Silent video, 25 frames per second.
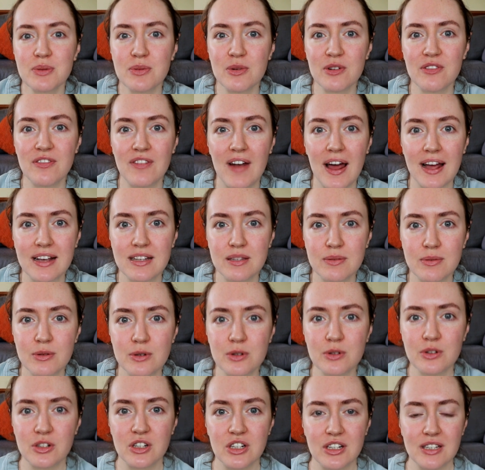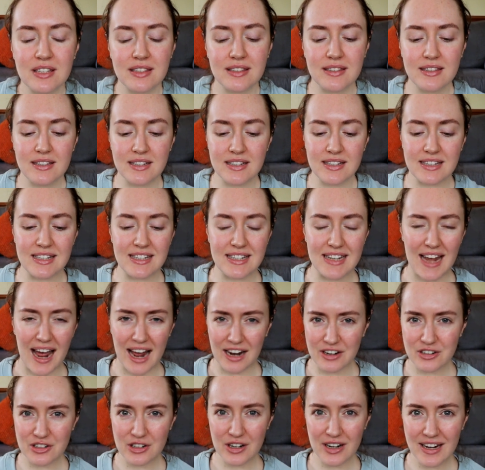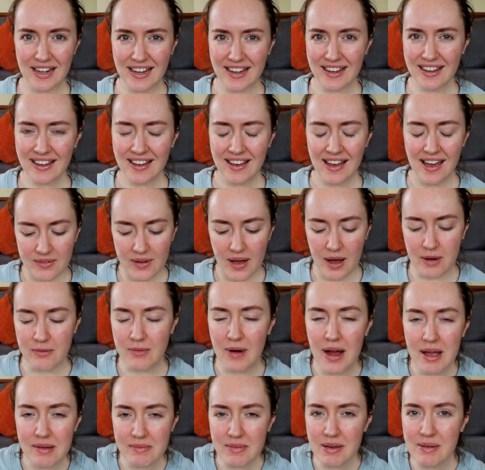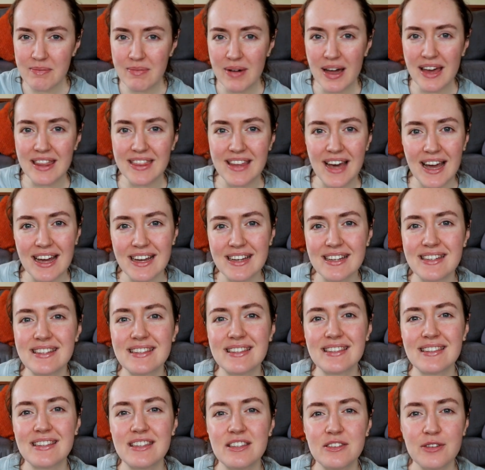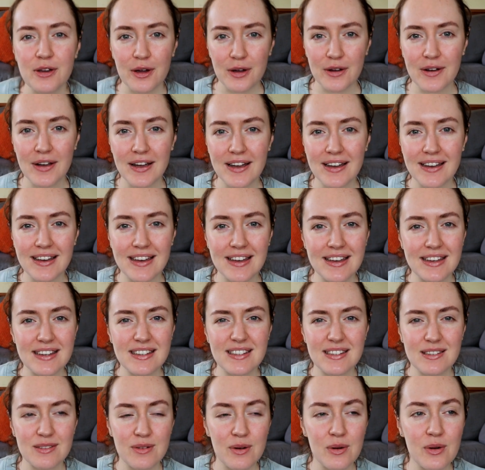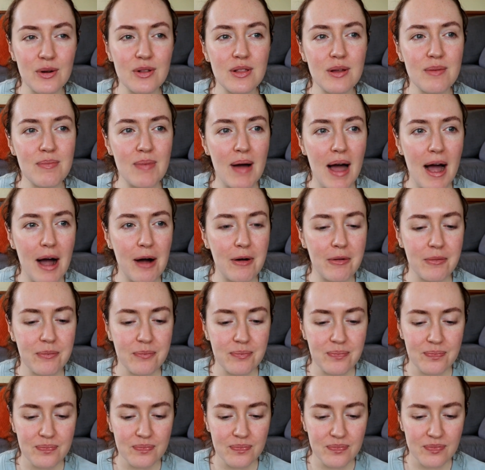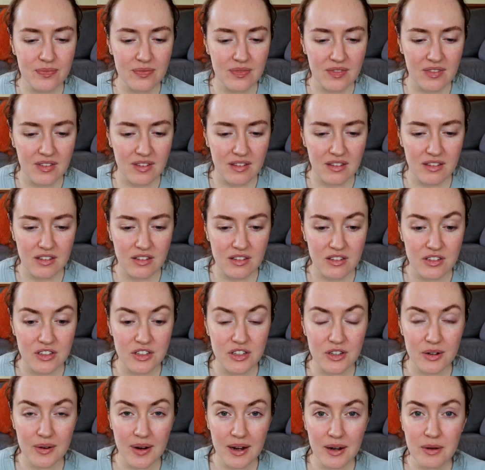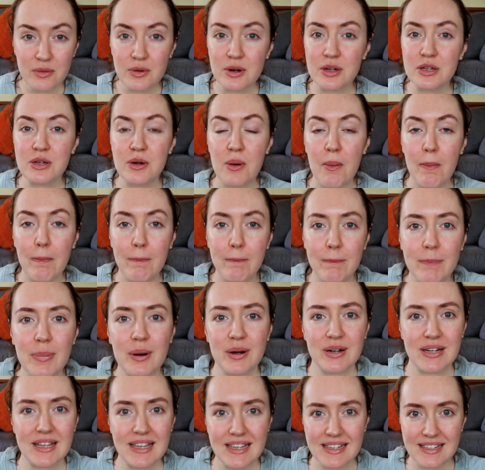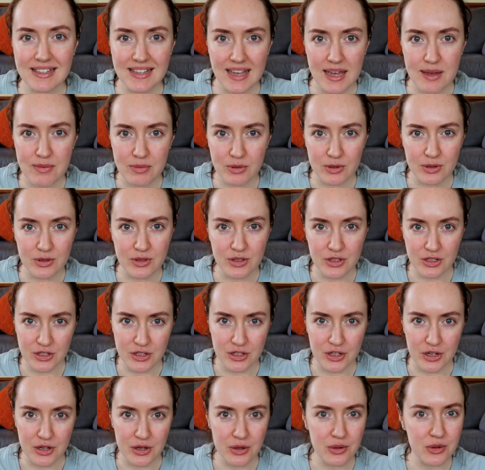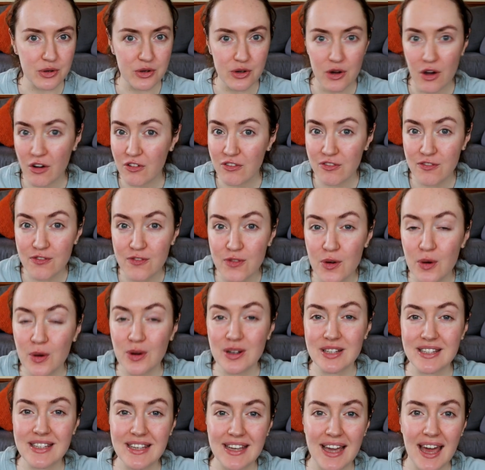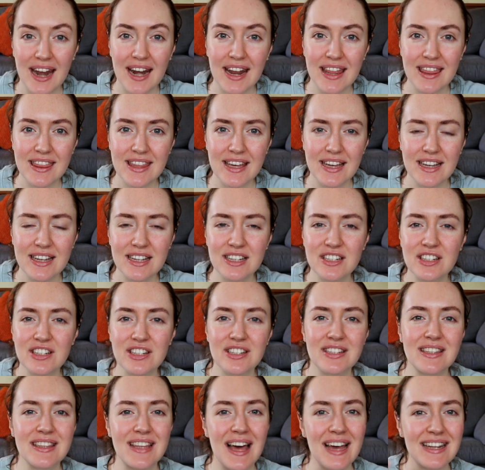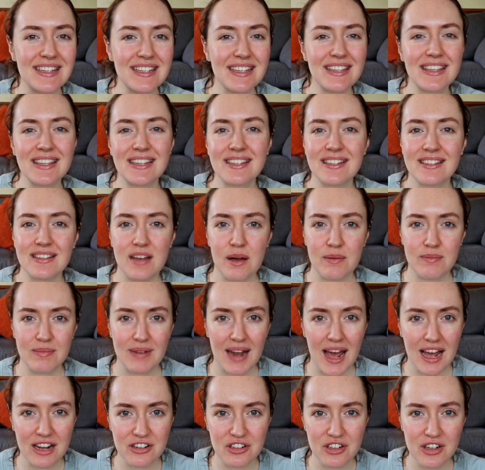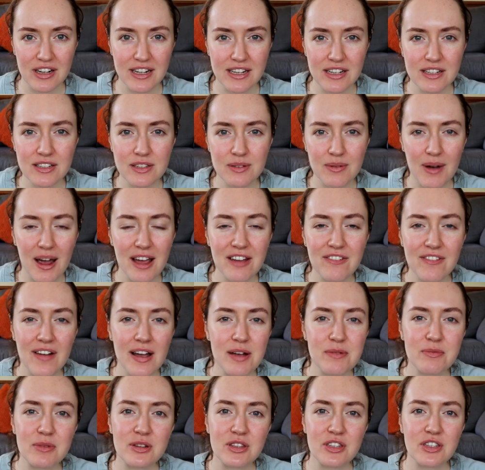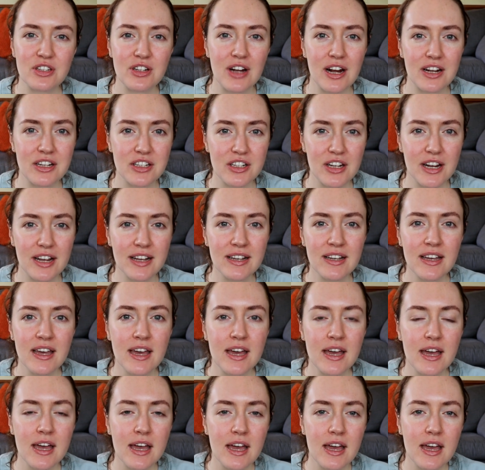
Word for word: much more flexible just naturally. And what I mean by that is yoga is all about doing what your body is able to do, not forcing anything, just letting things come naturally. So I find with stretching,